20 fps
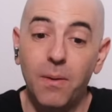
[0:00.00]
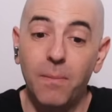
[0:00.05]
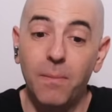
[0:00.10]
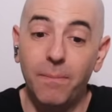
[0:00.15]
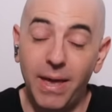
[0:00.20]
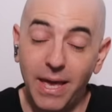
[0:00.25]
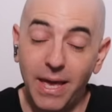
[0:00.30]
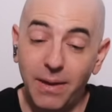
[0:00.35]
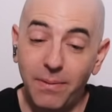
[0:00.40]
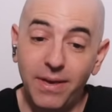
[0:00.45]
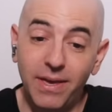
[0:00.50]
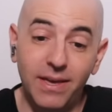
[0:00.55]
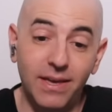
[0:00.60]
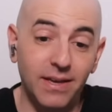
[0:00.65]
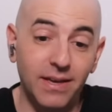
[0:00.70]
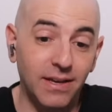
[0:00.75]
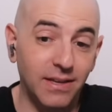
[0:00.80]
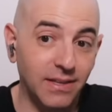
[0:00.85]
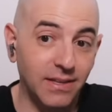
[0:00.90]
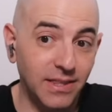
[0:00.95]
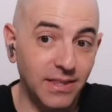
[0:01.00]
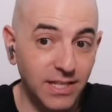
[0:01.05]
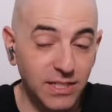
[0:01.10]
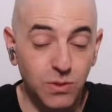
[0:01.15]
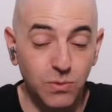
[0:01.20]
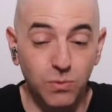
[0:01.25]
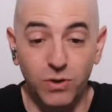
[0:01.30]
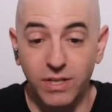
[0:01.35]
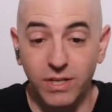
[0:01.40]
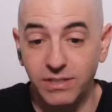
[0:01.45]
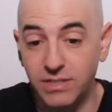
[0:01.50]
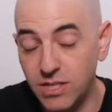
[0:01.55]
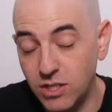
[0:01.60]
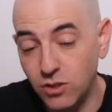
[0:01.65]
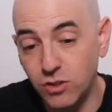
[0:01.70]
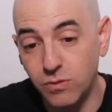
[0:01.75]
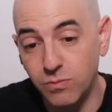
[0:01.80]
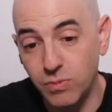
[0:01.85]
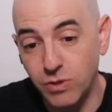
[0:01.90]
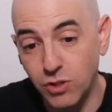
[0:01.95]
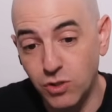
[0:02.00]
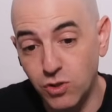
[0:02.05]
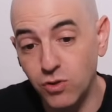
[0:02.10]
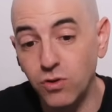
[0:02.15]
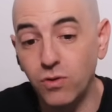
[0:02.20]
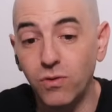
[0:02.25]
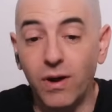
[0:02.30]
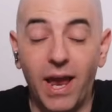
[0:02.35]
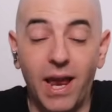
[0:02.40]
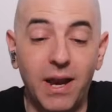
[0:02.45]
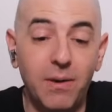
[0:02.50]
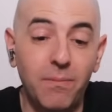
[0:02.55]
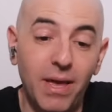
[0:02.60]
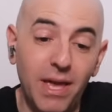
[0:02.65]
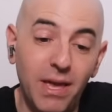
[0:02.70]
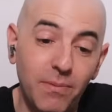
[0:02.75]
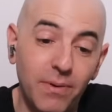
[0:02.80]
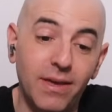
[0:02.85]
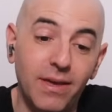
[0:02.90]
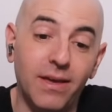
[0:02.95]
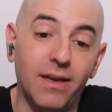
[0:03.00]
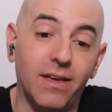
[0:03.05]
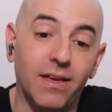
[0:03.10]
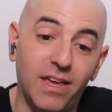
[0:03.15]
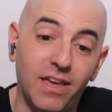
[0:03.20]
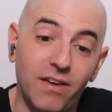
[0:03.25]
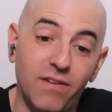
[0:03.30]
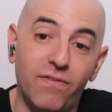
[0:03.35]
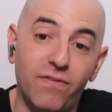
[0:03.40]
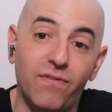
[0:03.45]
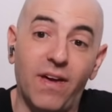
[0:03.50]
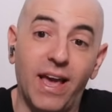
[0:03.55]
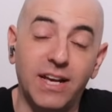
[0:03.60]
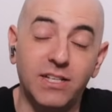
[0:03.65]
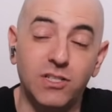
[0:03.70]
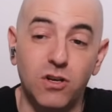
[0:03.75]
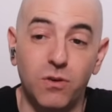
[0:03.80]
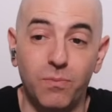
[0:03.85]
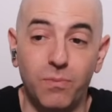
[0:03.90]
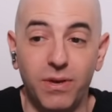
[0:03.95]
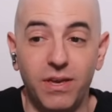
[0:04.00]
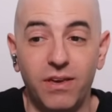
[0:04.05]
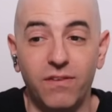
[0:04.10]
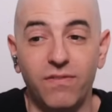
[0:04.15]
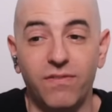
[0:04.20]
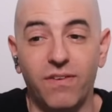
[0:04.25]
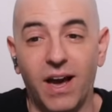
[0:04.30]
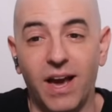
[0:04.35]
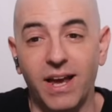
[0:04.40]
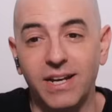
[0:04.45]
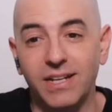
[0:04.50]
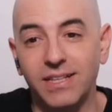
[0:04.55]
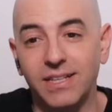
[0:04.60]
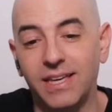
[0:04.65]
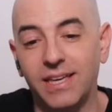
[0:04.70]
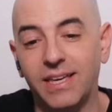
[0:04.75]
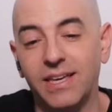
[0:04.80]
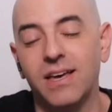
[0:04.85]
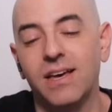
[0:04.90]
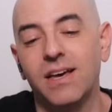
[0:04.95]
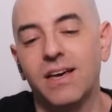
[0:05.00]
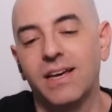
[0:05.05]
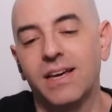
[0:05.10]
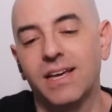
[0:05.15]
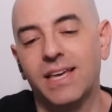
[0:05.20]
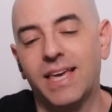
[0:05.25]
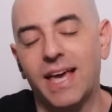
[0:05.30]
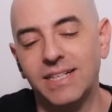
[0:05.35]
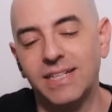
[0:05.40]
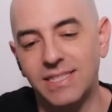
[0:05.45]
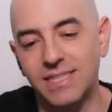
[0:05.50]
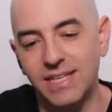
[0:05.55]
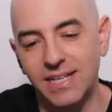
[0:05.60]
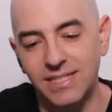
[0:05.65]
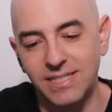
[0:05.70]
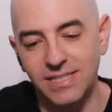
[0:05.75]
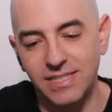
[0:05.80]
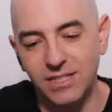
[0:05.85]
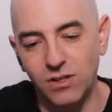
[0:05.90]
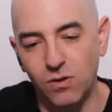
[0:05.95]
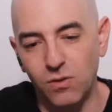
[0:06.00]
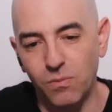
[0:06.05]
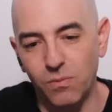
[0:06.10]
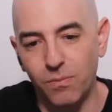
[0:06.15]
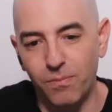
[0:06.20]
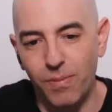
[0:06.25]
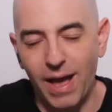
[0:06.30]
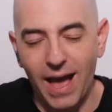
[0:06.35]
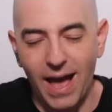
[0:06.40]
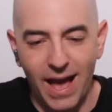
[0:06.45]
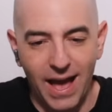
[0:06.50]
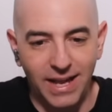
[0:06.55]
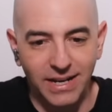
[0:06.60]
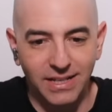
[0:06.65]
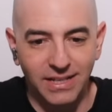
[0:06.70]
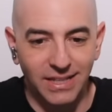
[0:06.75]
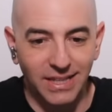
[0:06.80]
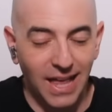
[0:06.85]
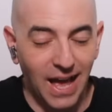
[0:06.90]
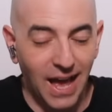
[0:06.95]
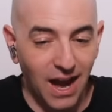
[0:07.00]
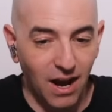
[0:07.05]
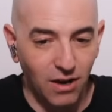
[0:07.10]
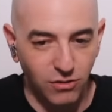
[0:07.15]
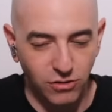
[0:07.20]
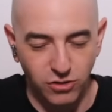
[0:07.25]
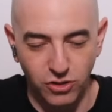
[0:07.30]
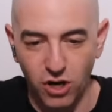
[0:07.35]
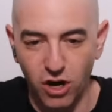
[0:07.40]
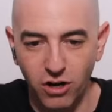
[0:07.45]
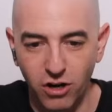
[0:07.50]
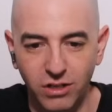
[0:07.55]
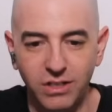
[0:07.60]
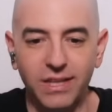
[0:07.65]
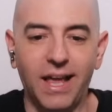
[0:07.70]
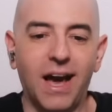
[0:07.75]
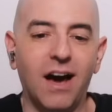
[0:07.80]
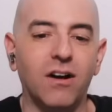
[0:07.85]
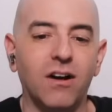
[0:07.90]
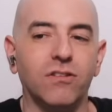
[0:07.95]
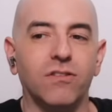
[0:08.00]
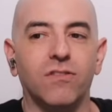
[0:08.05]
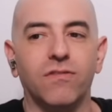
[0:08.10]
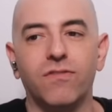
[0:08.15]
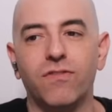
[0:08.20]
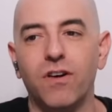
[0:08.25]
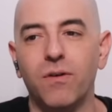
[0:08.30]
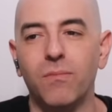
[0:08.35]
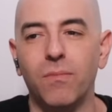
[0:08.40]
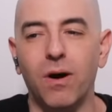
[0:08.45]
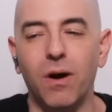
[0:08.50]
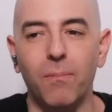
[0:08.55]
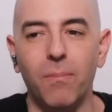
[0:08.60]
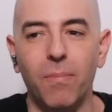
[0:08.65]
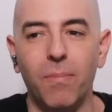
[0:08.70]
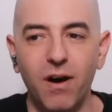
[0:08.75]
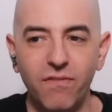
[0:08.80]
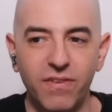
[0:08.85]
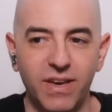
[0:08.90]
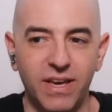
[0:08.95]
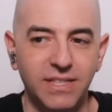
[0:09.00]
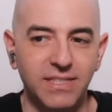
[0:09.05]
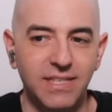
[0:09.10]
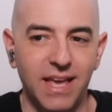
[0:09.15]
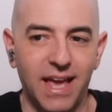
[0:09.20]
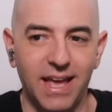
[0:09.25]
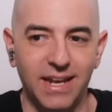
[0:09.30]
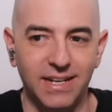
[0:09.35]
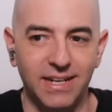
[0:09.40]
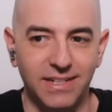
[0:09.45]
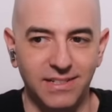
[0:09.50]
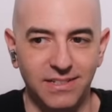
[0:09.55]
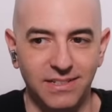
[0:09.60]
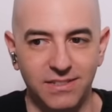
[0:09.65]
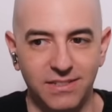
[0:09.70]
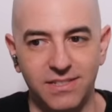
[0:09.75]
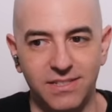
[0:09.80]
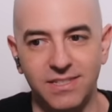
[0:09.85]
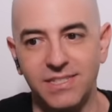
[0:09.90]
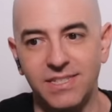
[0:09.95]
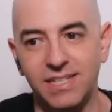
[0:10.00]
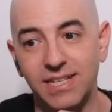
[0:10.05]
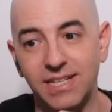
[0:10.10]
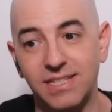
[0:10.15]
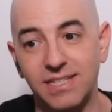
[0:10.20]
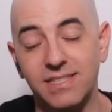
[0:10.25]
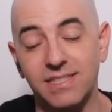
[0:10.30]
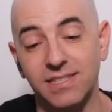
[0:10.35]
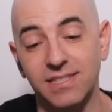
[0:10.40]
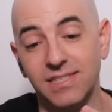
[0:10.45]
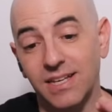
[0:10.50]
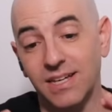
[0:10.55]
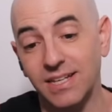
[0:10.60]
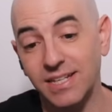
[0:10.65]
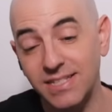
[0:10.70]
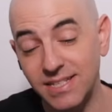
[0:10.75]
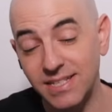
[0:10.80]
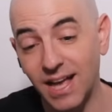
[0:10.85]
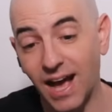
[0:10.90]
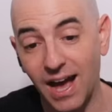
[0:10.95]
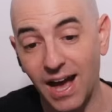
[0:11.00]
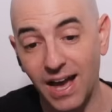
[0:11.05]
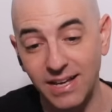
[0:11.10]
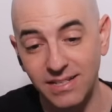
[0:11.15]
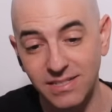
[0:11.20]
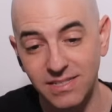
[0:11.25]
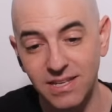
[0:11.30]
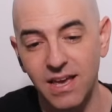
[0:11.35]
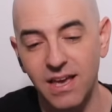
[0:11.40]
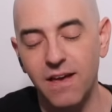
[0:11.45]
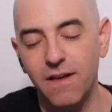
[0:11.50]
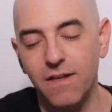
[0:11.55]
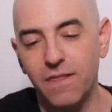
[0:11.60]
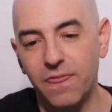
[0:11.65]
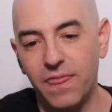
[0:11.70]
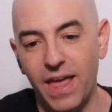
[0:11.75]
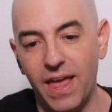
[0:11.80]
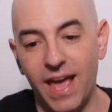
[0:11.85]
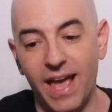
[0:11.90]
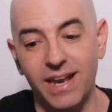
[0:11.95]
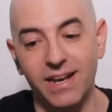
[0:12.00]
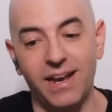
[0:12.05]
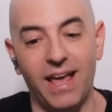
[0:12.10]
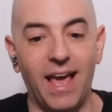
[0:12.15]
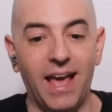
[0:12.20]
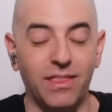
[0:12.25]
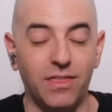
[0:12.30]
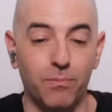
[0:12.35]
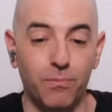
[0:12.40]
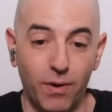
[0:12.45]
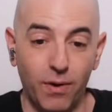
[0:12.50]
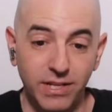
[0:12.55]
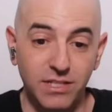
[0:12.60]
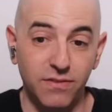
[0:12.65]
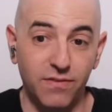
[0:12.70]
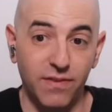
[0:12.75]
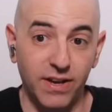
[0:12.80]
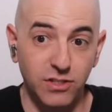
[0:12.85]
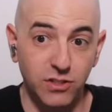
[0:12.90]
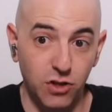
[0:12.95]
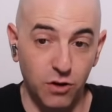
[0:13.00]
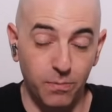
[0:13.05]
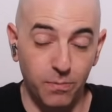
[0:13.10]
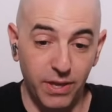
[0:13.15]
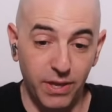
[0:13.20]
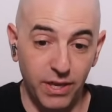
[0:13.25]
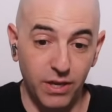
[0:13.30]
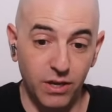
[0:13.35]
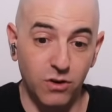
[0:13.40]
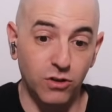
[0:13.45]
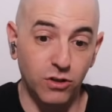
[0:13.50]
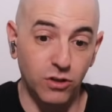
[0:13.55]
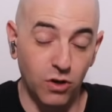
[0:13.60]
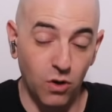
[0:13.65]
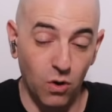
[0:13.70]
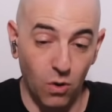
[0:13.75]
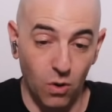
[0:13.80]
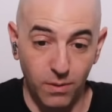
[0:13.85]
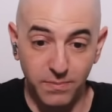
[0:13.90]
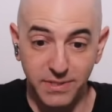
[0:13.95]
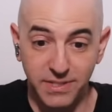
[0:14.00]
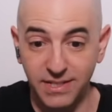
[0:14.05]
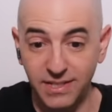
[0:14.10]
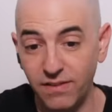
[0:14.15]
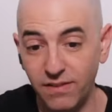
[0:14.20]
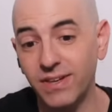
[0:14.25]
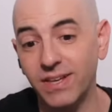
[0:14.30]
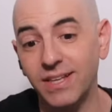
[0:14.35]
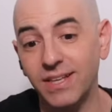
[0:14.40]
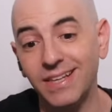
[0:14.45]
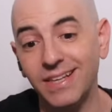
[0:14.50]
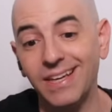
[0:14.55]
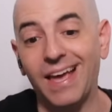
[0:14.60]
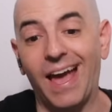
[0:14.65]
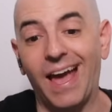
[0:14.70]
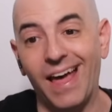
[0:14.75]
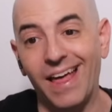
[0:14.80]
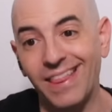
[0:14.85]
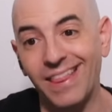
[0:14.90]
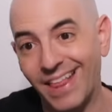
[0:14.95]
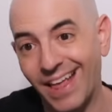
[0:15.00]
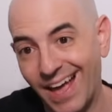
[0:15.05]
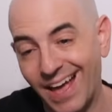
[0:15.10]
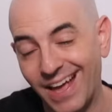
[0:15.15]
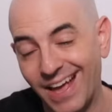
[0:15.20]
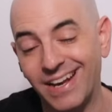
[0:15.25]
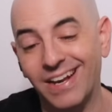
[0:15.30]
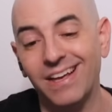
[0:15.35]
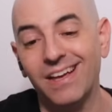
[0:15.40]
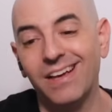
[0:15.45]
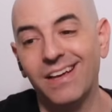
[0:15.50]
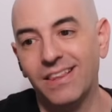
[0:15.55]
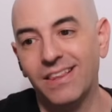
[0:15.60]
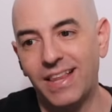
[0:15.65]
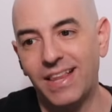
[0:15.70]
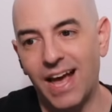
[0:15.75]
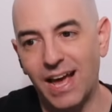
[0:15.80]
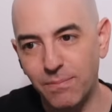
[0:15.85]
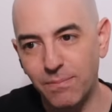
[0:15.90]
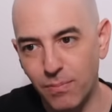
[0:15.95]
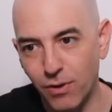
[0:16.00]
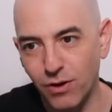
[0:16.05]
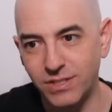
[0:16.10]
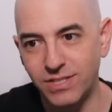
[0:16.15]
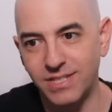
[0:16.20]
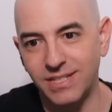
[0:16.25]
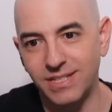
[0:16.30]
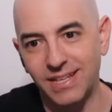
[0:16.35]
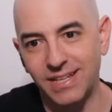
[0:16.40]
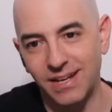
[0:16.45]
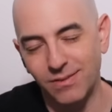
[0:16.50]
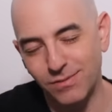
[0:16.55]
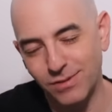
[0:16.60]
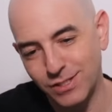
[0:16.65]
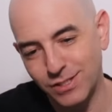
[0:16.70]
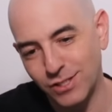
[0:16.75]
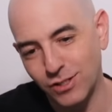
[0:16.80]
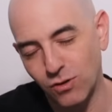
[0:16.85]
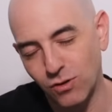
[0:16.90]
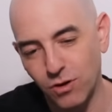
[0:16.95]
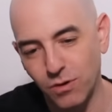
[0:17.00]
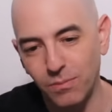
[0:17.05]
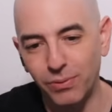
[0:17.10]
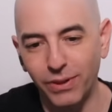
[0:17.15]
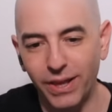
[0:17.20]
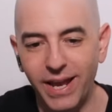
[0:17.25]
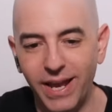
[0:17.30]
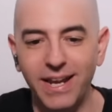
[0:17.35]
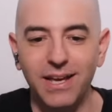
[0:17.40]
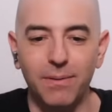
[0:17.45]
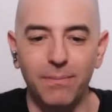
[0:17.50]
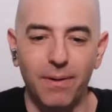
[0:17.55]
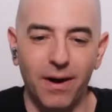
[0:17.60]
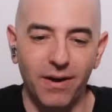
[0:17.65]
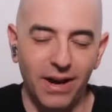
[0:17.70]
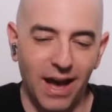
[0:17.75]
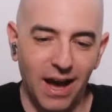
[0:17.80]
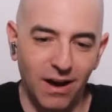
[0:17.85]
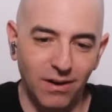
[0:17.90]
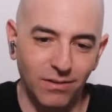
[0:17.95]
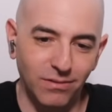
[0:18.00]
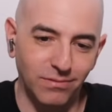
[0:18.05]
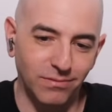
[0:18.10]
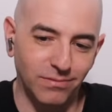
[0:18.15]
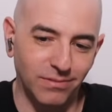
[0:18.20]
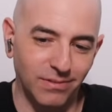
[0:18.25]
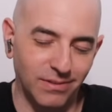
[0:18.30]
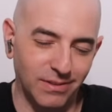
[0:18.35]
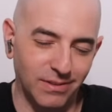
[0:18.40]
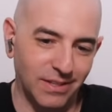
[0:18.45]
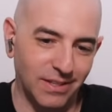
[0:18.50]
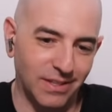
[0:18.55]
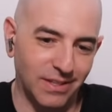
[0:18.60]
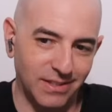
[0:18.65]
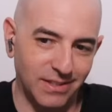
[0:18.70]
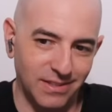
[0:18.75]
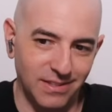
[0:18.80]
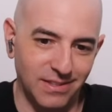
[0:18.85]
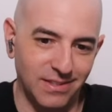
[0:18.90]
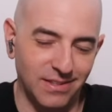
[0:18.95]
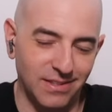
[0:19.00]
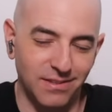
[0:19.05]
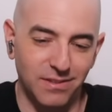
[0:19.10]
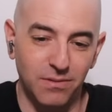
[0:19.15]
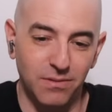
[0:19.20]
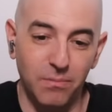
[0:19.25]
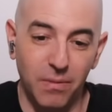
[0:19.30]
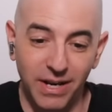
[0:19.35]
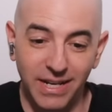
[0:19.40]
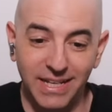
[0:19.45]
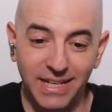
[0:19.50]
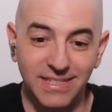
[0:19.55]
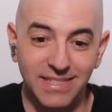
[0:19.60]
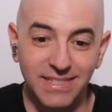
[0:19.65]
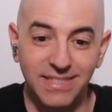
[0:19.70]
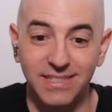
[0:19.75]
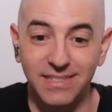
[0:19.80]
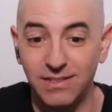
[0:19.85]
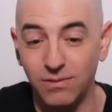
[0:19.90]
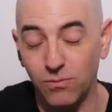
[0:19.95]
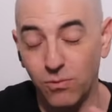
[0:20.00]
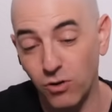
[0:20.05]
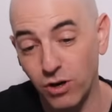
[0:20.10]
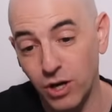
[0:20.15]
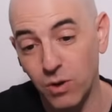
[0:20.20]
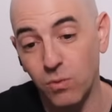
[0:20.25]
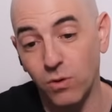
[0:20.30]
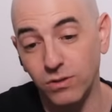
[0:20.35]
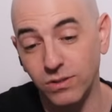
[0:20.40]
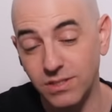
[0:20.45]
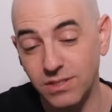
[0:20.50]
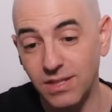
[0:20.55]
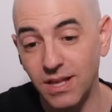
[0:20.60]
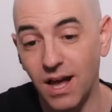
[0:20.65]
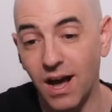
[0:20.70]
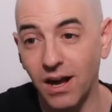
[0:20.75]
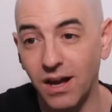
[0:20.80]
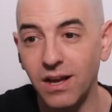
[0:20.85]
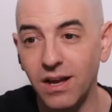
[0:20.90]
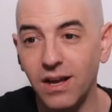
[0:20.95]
Maybe this will continue to be true, and maybe if XRP finally gets this, you know, bad cloud or dark cloud from above it and it sees sunny skies, then the price of XRP could go up significantly. And then that person that was, you know, complaining about how the, the, the money is quote unquote stuck,